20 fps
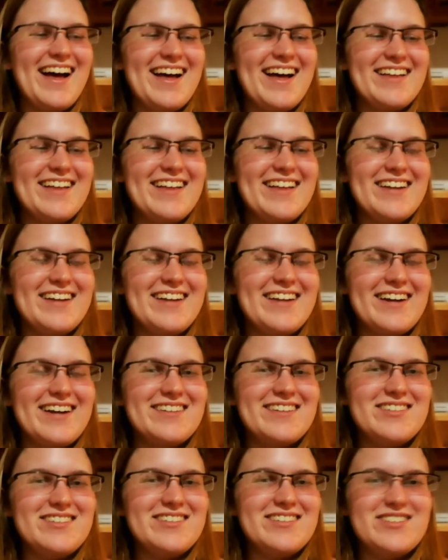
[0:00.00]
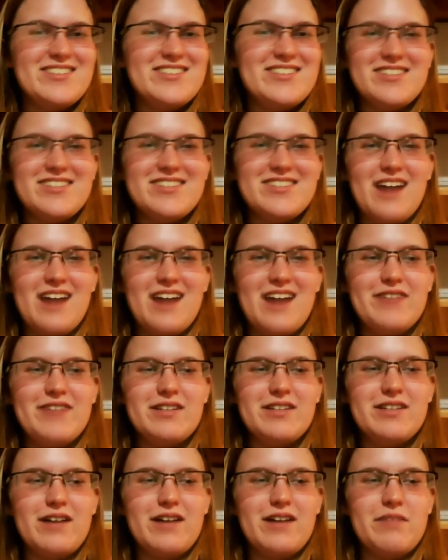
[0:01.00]
Yeah, just I've seen a
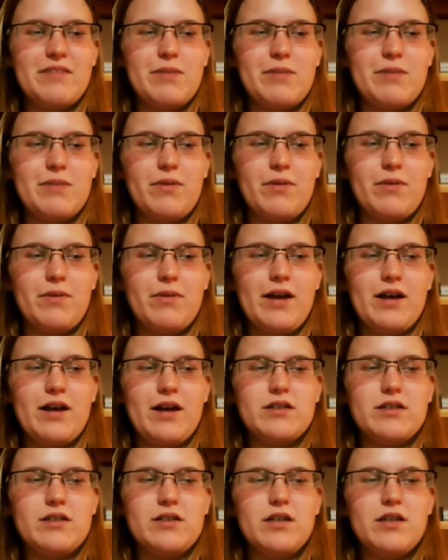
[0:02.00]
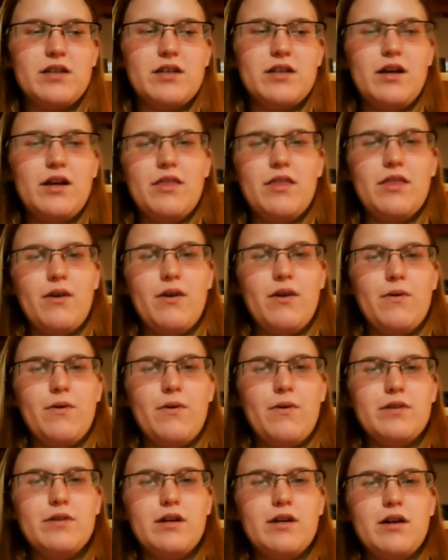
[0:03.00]
lot of people, and the
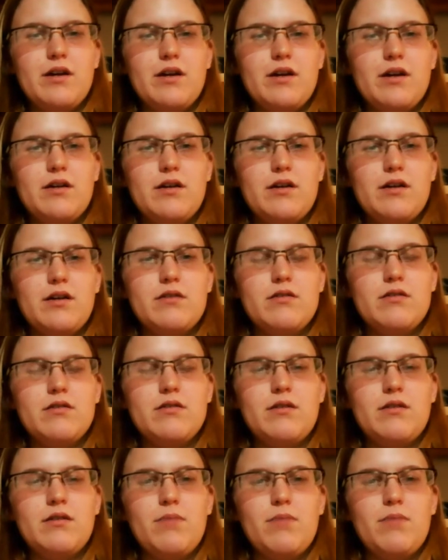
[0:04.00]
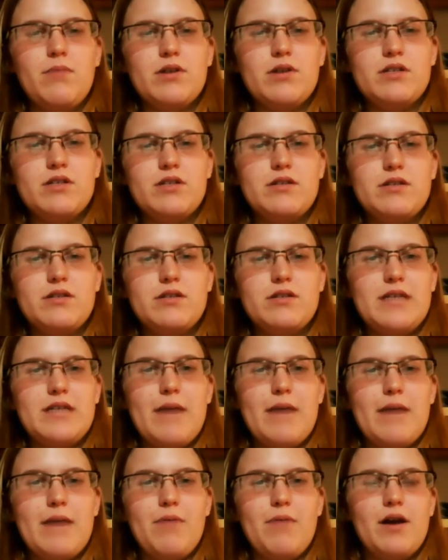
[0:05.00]
only persons that
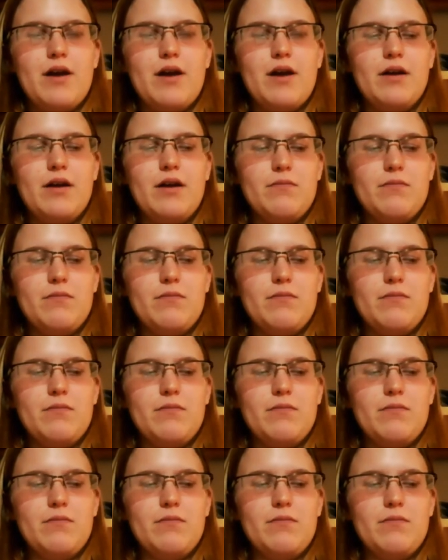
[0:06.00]
brought up